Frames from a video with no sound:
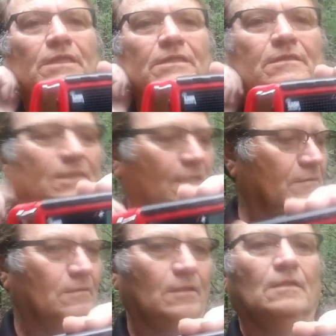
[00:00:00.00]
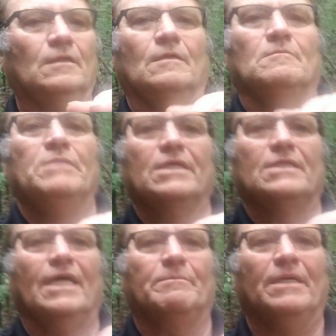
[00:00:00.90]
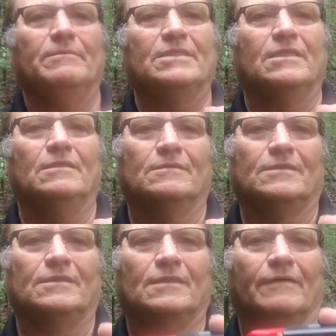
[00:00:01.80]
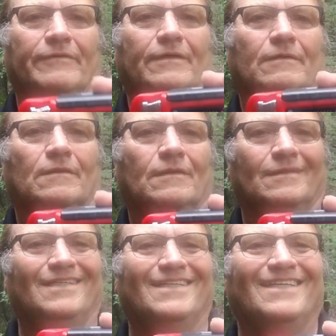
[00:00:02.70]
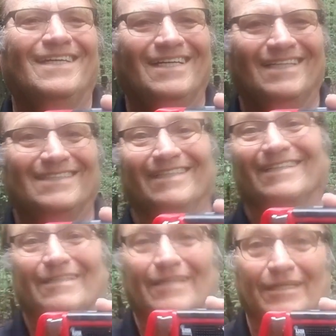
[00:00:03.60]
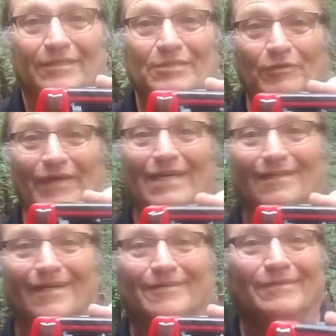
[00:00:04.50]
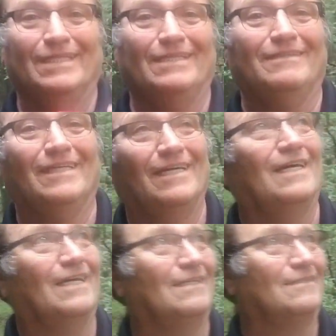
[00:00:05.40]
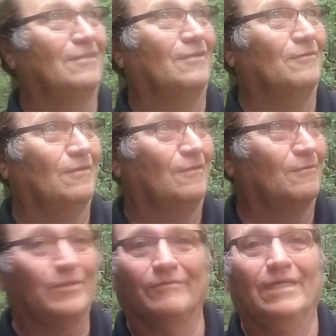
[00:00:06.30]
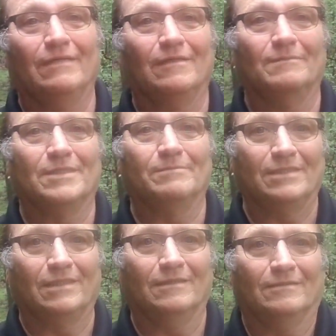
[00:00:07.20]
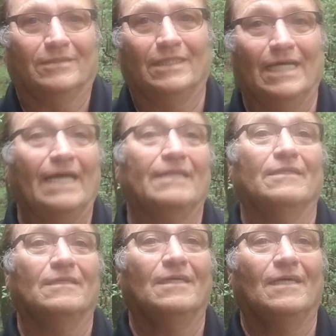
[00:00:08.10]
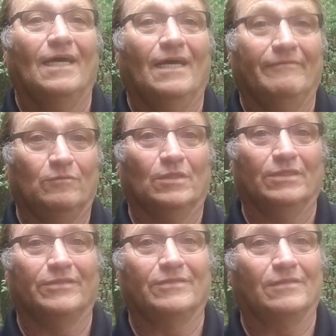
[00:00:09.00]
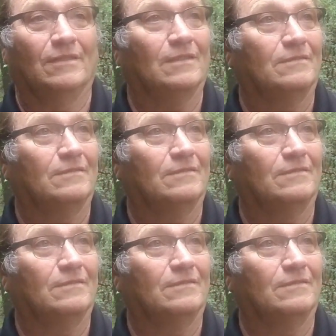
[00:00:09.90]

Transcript: it's being attacked by mosquitoes and stuff here. It's the only thing. We've had a lot of rain, and so along with the rain comes mosquitoes and that, and heavy woods.